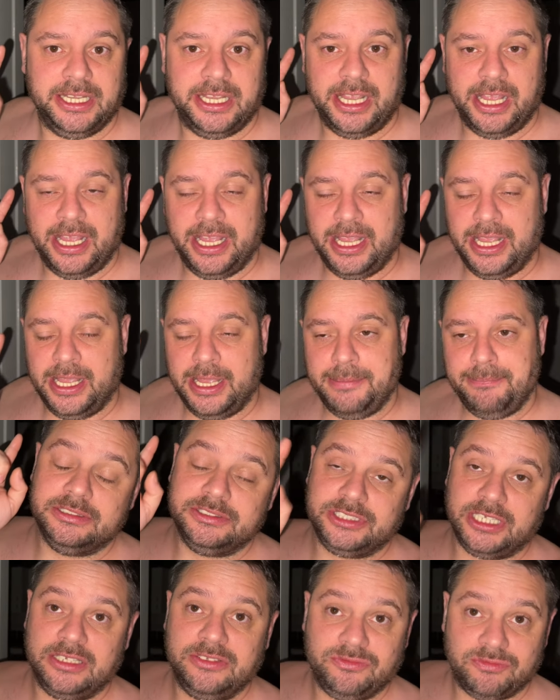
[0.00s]
Um,
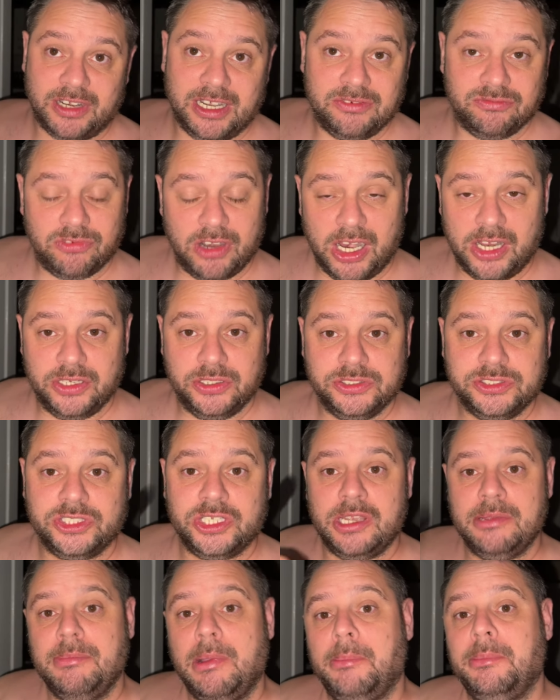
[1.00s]
his friend Rose,
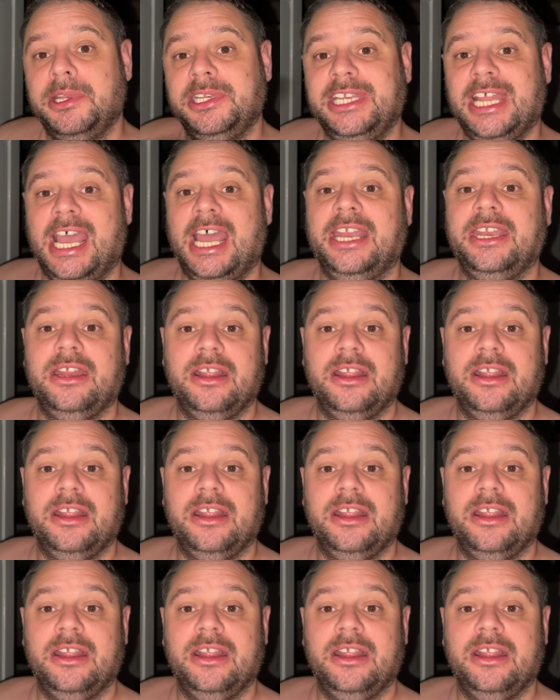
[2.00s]
her mum and dad